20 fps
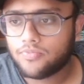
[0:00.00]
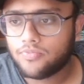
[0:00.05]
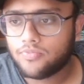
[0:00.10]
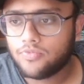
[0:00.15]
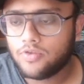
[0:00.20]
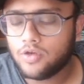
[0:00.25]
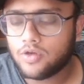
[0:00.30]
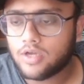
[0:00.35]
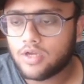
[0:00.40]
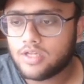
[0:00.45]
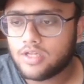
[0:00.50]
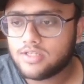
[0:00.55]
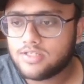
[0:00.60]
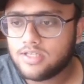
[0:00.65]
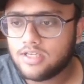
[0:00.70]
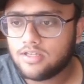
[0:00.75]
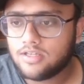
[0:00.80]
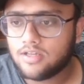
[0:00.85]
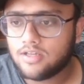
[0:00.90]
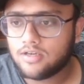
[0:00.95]
you can see
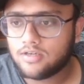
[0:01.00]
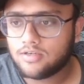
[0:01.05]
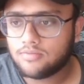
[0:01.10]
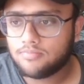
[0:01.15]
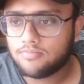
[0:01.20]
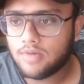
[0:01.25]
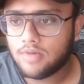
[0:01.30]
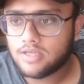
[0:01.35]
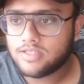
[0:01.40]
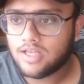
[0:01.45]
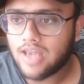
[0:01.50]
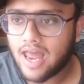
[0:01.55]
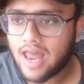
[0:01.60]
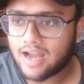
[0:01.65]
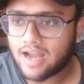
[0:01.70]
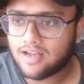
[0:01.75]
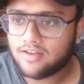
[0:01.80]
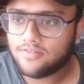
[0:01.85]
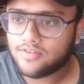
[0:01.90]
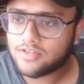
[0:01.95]
the muscle
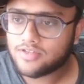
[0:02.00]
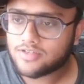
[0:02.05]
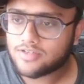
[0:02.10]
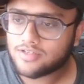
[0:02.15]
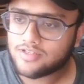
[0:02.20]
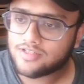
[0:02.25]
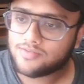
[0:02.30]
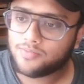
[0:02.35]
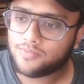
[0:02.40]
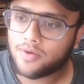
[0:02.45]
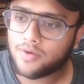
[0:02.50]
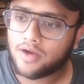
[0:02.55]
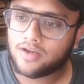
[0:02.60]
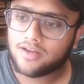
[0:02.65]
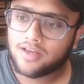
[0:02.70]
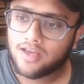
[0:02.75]
activations, but